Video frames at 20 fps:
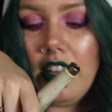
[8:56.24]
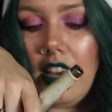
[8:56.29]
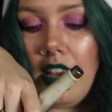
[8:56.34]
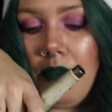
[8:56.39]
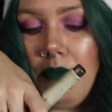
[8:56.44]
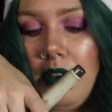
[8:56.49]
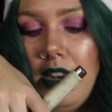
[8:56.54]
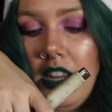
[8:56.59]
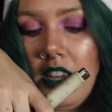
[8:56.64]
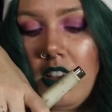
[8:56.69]

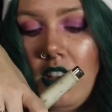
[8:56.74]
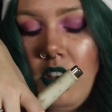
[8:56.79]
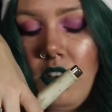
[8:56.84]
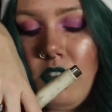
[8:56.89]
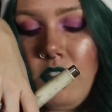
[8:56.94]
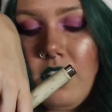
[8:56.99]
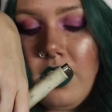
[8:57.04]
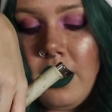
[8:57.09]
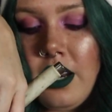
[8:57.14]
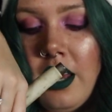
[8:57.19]
I'm going to
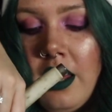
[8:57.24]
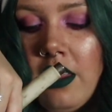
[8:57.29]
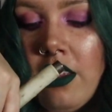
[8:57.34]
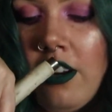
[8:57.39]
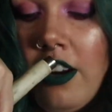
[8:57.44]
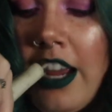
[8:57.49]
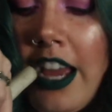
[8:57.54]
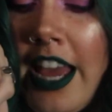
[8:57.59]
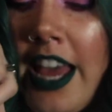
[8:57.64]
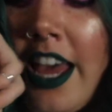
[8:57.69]
go another
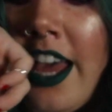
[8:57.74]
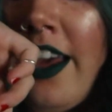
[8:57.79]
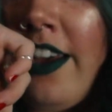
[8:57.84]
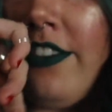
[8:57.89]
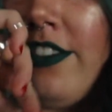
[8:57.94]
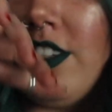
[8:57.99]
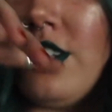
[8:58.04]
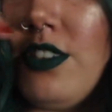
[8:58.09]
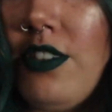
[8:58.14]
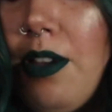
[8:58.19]

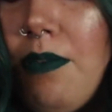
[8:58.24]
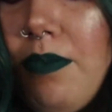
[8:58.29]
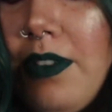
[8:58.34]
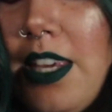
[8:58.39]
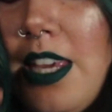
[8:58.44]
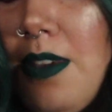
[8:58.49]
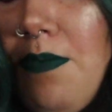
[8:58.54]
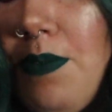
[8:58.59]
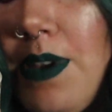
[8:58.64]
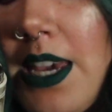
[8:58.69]
half, so I'm
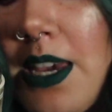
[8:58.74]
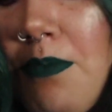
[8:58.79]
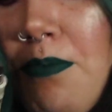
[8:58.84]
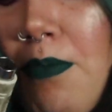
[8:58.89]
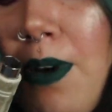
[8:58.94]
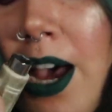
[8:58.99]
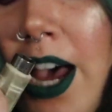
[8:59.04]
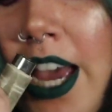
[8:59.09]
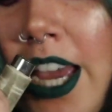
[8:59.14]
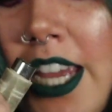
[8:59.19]
keeping in
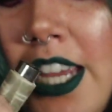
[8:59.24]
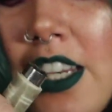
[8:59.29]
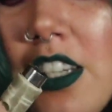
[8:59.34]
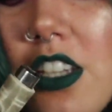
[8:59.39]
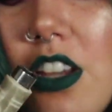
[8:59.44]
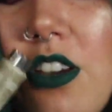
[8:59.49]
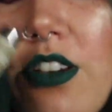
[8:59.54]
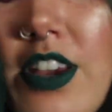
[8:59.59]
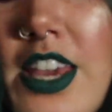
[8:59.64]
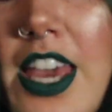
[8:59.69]

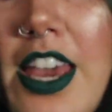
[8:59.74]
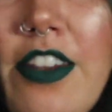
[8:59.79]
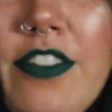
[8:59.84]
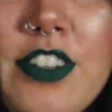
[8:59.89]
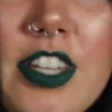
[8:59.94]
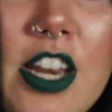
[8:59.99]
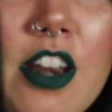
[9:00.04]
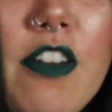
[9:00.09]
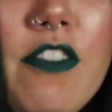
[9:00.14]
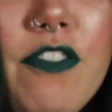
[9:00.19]
mind, okay, I've
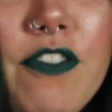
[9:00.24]
done a